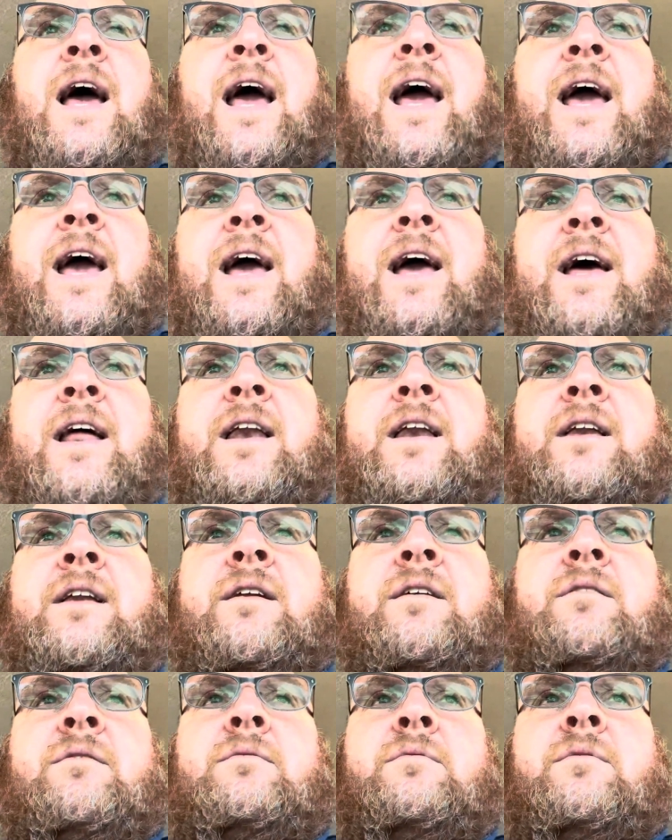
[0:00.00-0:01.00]

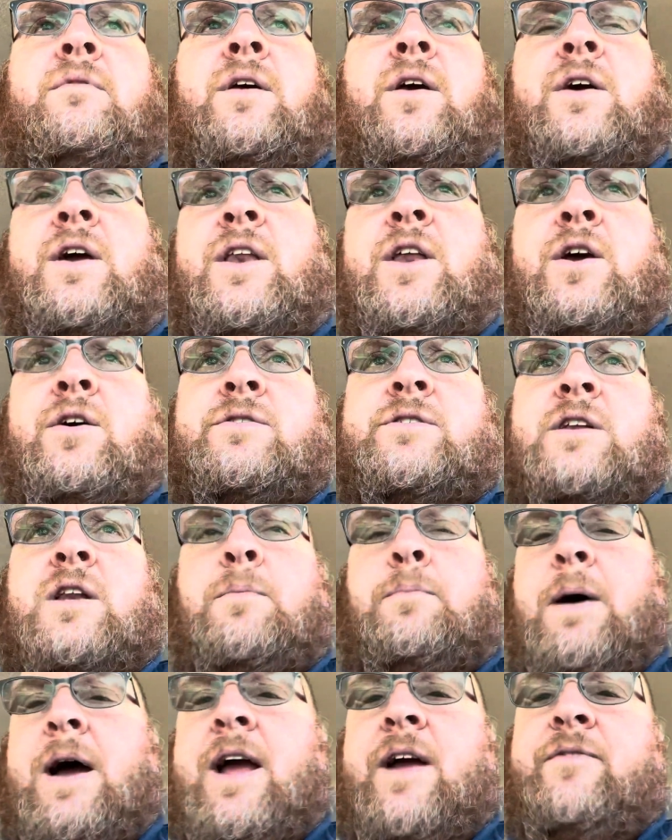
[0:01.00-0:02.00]
and you can use it to
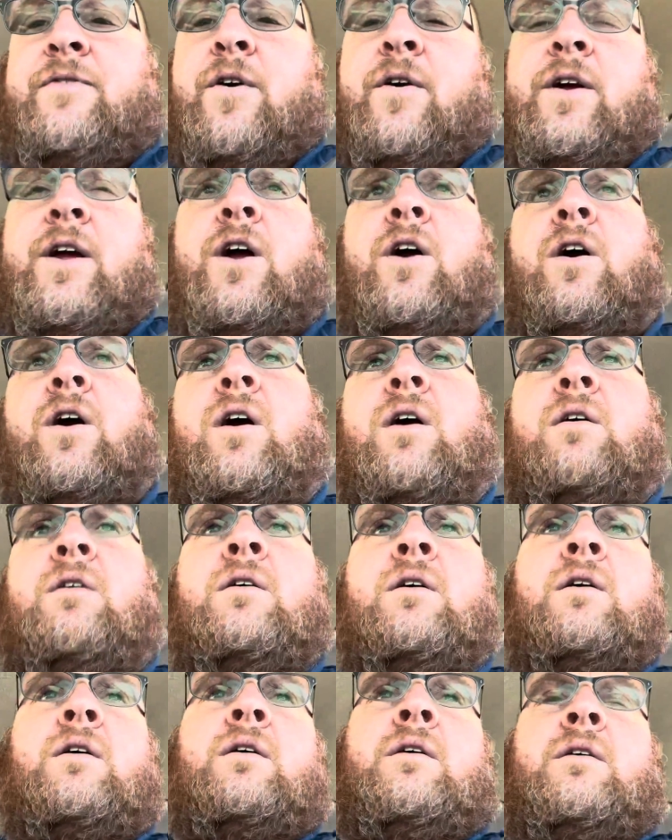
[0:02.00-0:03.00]
pay for your
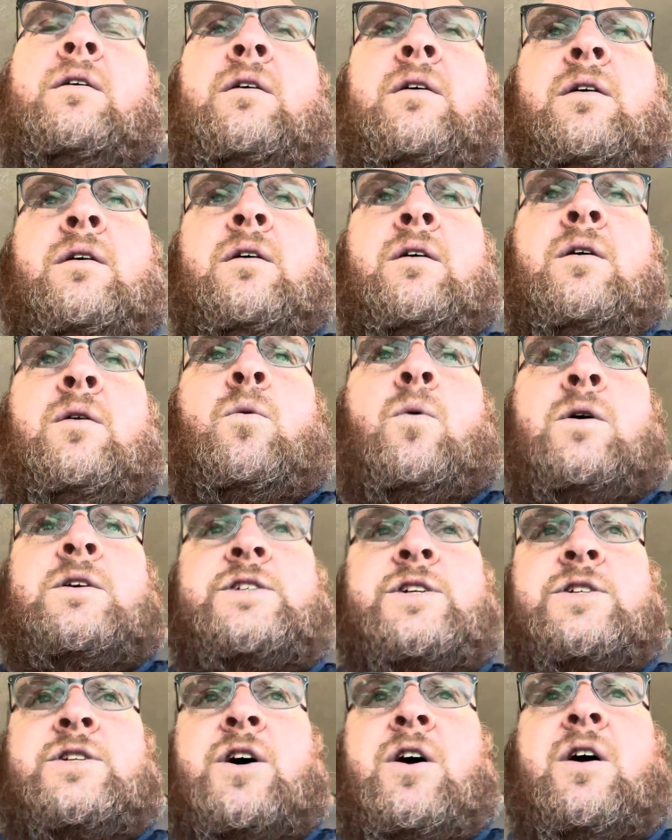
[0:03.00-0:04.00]

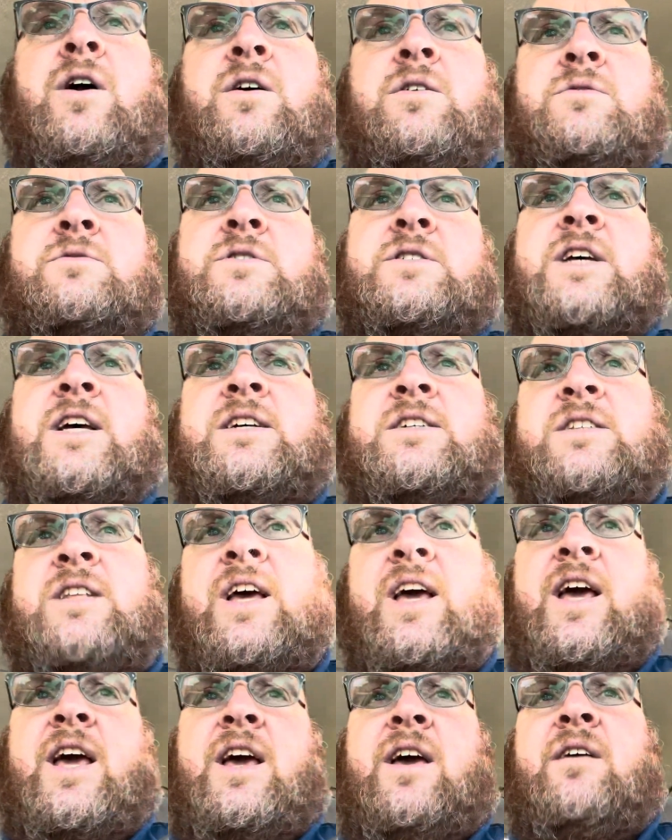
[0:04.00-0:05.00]
once you turn
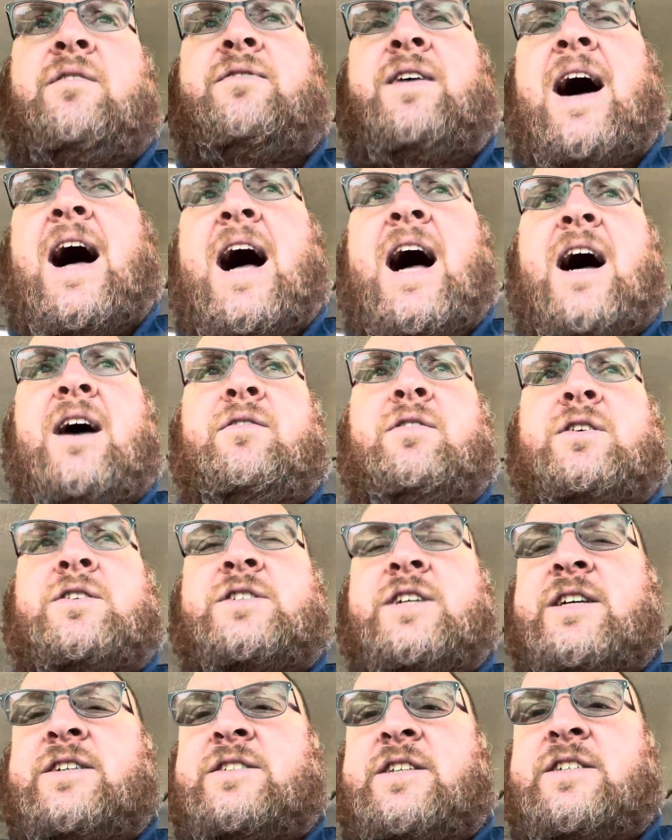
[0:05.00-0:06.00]
65 or
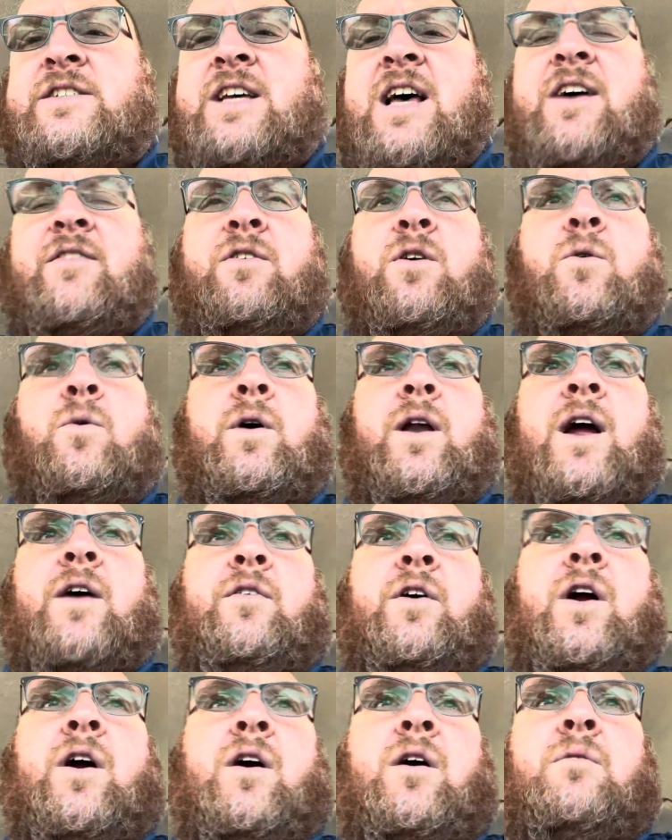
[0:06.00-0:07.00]
67
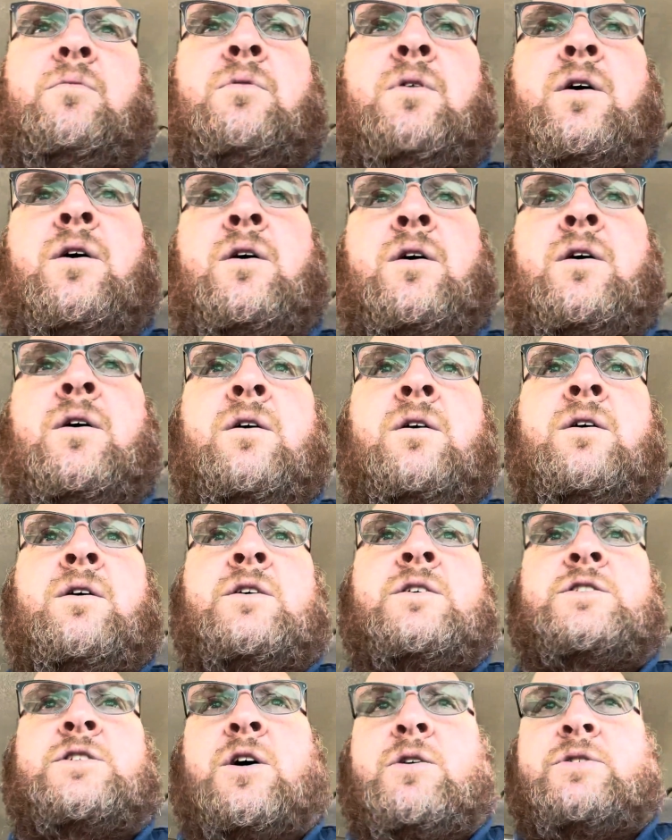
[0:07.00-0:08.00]
whatever your
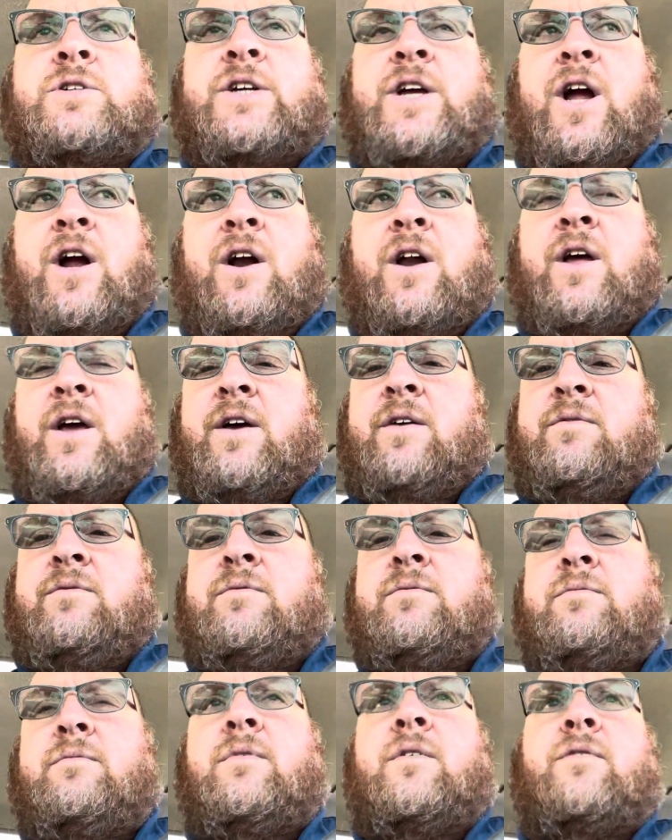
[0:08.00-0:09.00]
social security
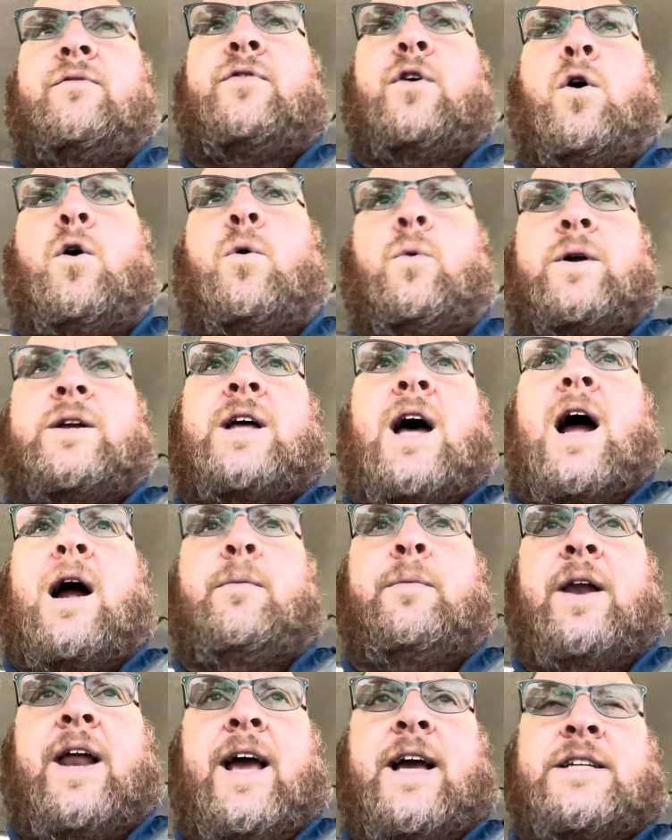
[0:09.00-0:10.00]
full
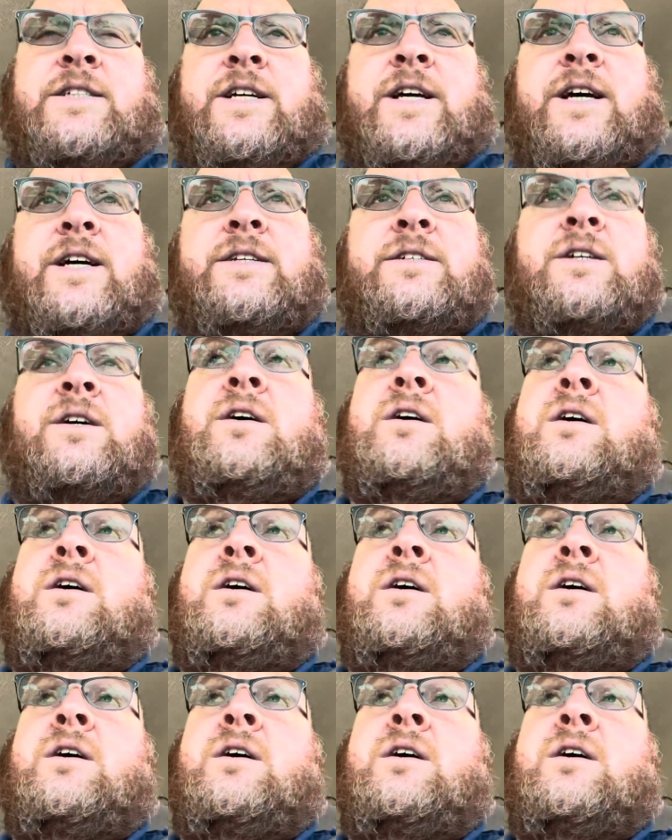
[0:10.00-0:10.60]
retirement age is